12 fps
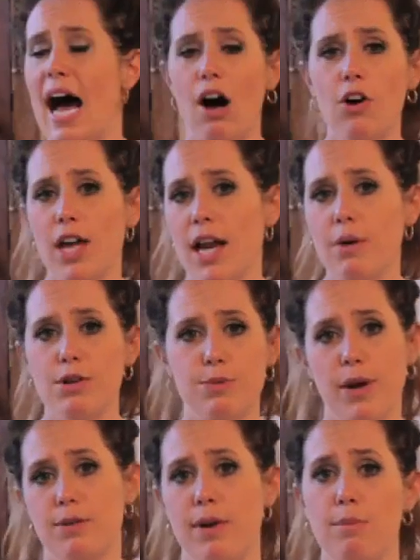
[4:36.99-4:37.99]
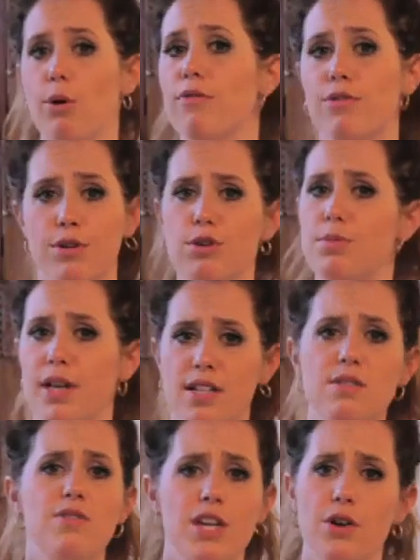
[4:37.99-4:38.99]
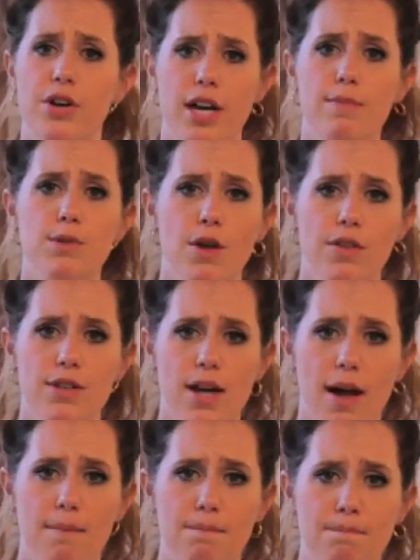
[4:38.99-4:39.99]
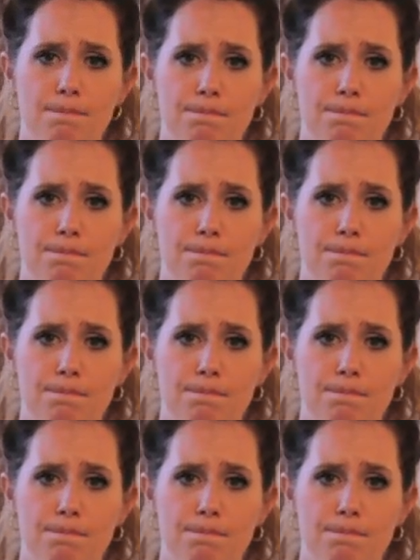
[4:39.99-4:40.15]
how can I respect my boyfriend who plays video games all the time?